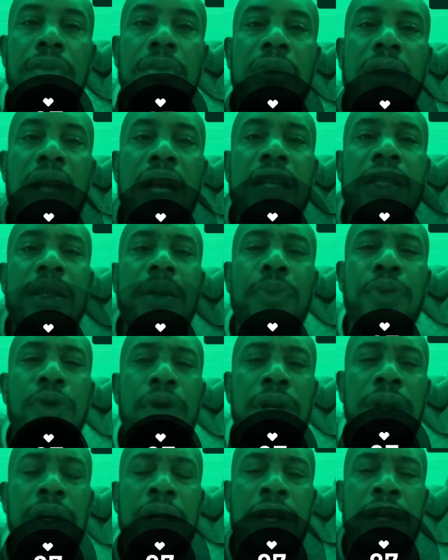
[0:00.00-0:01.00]
it's
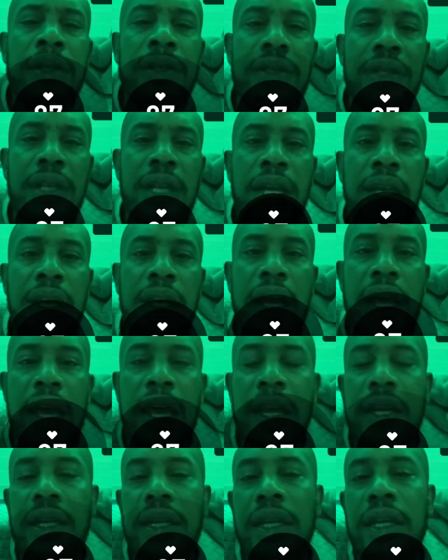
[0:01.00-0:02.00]
important to understand that.
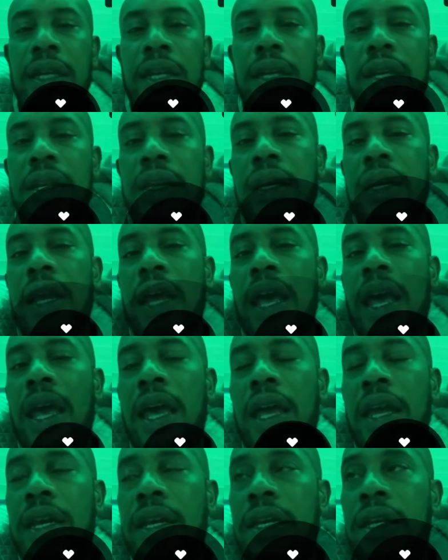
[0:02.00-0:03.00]

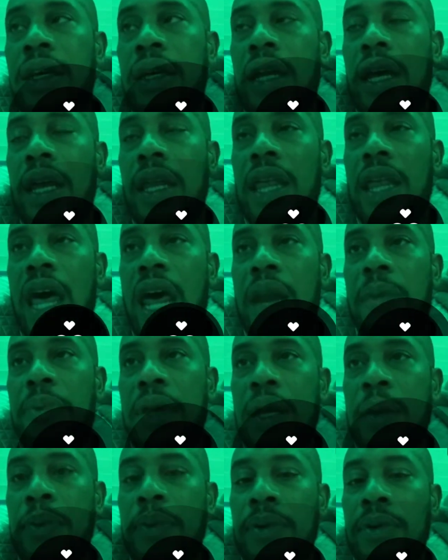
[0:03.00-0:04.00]
And a lot of
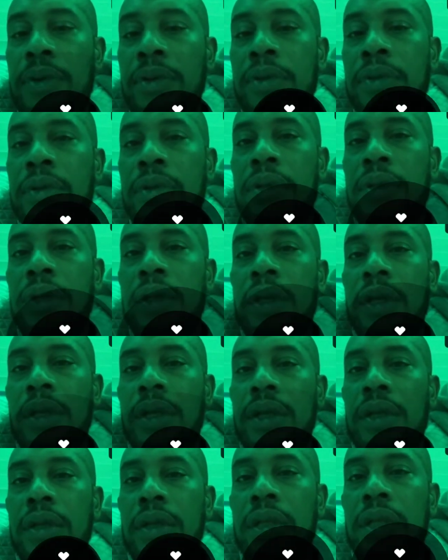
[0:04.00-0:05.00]
people,
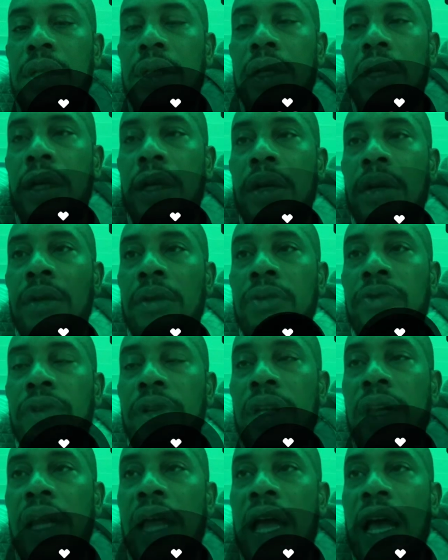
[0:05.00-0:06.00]

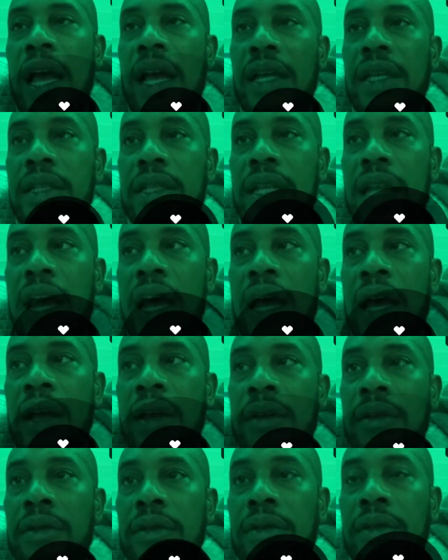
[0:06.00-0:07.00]
realize
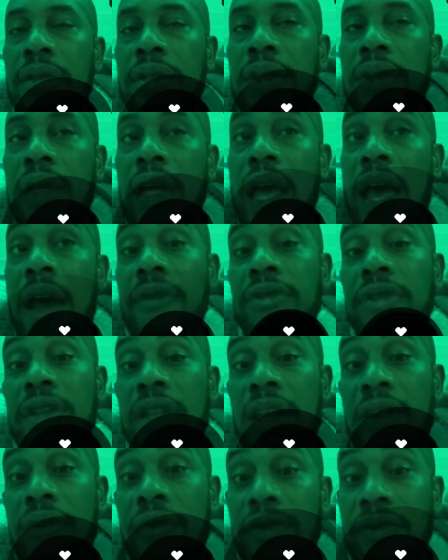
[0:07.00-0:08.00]
now after
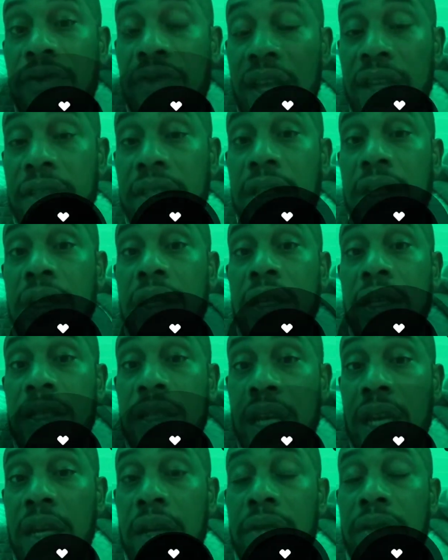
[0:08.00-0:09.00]
they've invested in these,
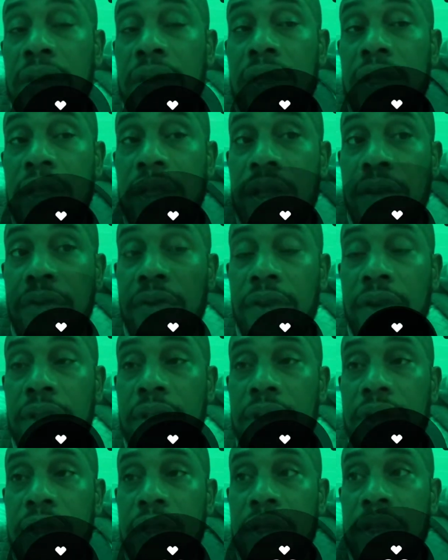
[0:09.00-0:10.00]
yeah, there is a
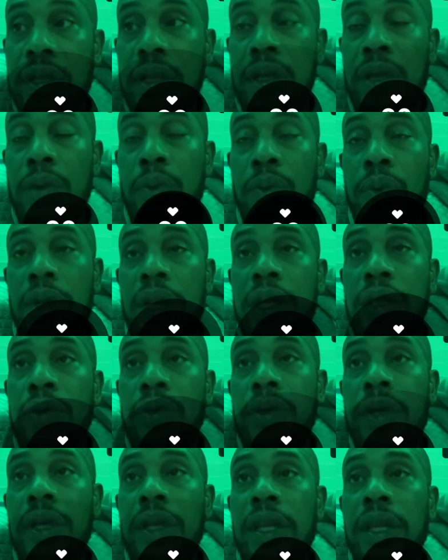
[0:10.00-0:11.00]
difference. When they do
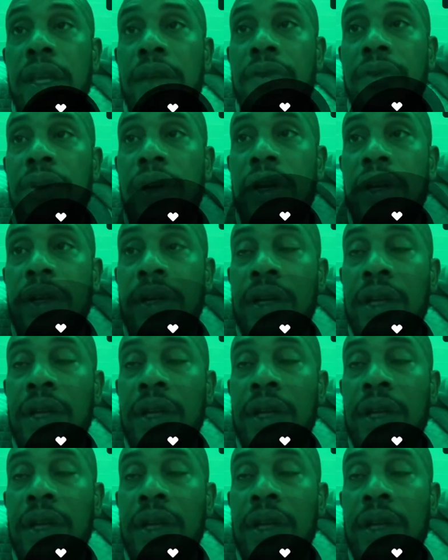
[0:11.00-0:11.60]
their liver